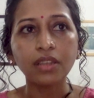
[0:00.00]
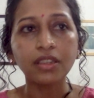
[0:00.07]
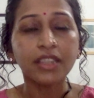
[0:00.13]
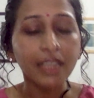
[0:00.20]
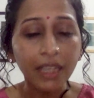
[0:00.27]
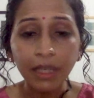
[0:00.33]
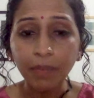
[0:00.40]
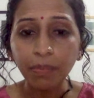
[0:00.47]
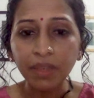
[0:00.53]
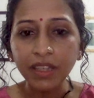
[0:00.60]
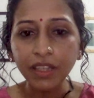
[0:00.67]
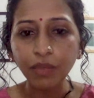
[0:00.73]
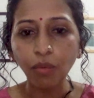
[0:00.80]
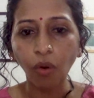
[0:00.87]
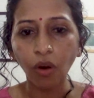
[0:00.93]

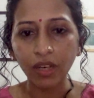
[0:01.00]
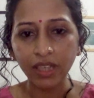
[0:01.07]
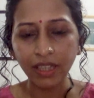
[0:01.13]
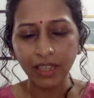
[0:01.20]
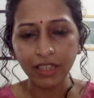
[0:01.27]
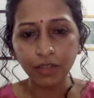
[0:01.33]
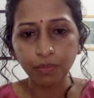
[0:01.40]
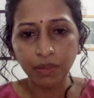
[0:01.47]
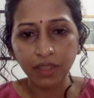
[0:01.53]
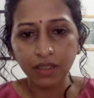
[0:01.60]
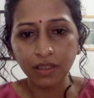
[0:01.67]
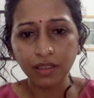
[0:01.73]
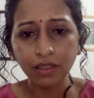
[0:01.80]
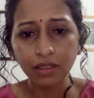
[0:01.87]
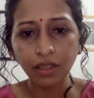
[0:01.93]
deeply rewarding
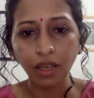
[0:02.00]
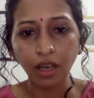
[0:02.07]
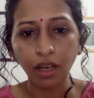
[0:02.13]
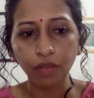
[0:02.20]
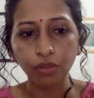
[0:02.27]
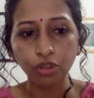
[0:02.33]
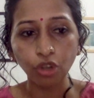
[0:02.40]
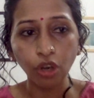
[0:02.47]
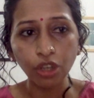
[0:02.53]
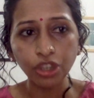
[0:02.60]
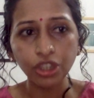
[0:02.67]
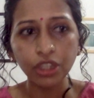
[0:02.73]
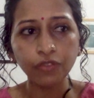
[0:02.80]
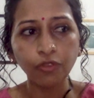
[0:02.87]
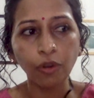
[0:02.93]
experience, not
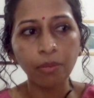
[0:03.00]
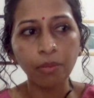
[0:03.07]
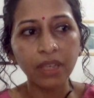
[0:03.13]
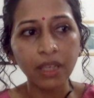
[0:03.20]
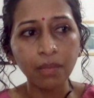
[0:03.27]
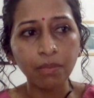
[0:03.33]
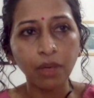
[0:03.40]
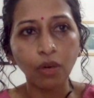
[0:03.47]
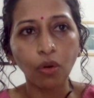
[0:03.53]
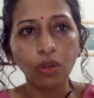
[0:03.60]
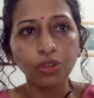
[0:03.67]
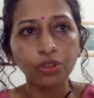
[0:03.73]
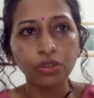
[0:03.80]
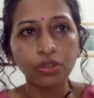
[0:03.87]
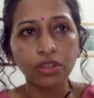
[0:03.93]
just for me, but
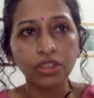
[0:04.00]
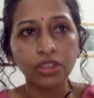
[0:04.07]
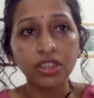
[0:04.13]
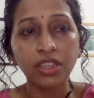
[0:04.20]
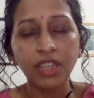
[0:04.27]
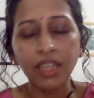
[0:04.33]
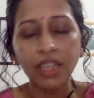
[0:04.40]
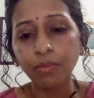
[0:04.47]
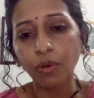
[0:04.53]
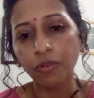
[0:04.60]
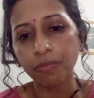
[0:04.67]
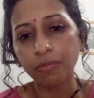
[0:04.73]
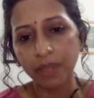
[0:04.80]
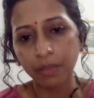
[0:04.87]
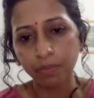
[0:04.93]
also the team of
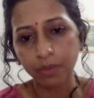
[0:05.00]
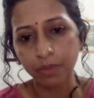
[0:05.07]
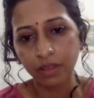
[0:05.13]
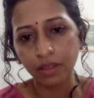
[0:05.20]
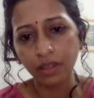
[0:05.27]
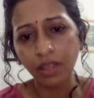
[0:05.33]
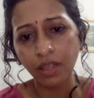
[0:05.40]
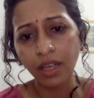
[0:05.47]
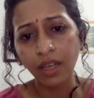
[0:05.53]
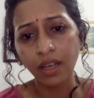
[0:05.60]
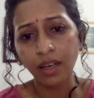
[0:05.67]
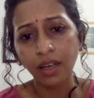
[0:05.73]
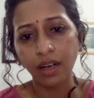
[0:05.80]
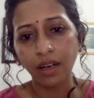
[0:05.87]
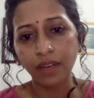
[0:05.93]
people
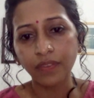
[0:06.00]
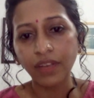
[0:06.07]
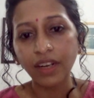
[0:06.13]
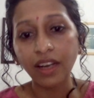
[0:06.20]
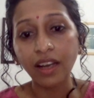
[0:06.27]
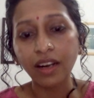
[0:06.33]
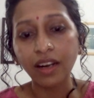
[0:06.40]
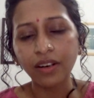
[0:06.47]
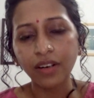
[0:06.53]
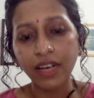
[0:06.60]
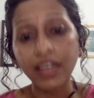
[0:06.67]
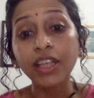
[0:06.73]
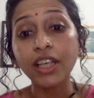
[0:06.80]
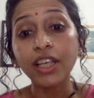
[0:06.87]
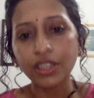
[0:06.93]
that are
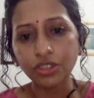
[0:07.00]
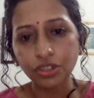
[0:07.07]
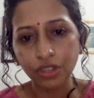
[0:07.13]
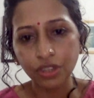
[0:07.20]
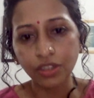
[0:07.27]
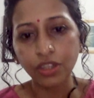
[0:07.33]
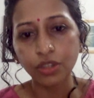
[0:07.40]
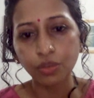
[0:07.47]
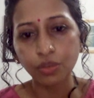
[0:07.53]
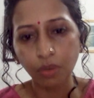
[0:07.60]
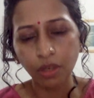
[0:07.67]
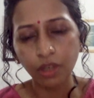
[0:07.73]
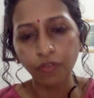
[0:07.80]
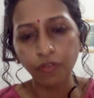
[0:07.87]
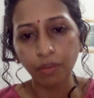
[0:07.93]
engaged in this
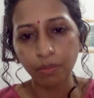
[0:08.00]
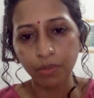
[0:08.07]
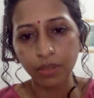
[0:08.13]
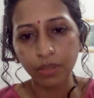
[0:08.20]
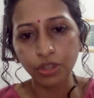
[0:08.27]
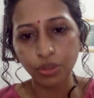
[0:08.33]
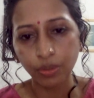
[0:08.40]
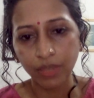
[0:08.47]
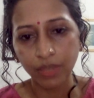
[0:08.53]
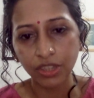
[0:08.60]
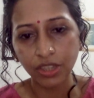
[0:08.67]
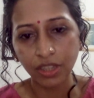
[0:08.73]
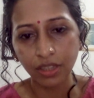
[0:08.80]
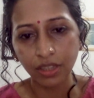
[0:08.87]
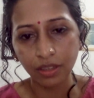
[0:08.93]
work from birth to
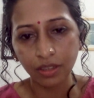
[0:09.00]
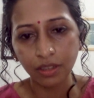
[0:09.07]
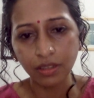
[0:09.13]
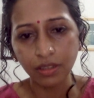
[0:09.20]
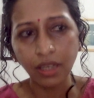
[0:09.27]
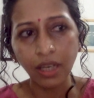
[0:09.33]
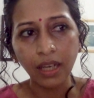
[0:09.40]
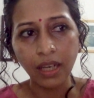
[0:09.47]
18 years.